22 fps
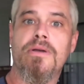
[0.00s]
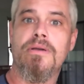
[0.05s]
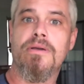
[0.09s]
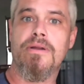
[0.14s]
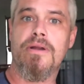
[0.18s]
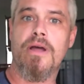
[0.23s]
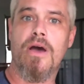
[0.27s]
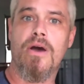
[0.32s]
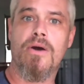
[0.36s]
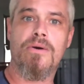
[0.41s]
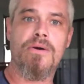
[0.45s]

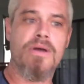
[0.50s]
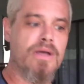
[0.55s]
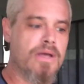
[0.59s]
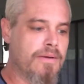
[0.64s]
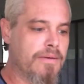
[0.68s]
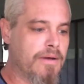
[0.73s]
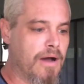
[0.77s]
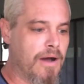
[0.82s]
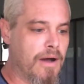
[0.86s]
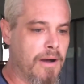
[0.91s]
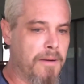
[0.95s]
You know,
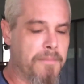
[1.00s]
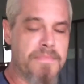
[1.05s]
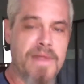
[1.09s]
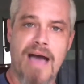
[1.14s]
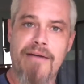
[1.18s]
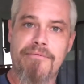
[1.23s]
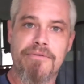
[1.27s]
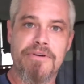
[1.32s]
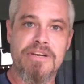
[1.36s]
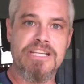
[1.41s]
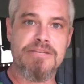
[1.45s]

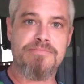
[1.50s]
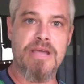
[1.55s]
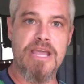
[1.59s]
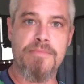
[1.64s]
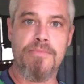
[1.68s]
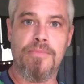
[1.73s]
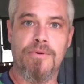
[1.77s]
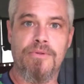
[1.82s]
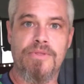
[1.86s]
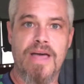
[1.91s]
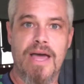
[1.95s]
not for these
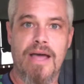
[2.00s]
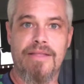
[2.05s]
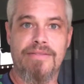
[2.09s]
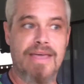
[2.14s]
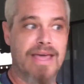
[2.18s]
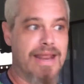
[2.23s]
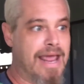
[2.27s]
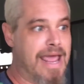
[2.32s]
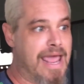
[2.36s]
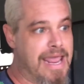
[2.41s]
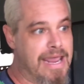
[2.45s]
people
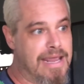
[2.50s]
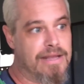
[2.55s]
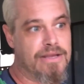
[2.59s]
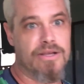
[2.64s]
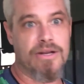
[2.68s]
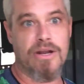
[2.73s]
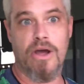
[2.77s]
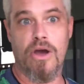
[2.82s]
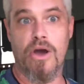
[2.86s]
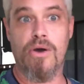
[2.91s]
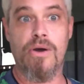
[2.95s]
that hate,
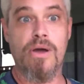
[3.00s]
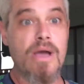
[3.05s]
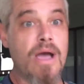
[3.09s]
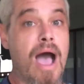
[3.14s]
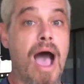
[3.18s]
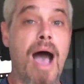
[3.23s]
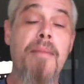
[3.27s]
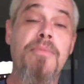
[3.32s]
you know.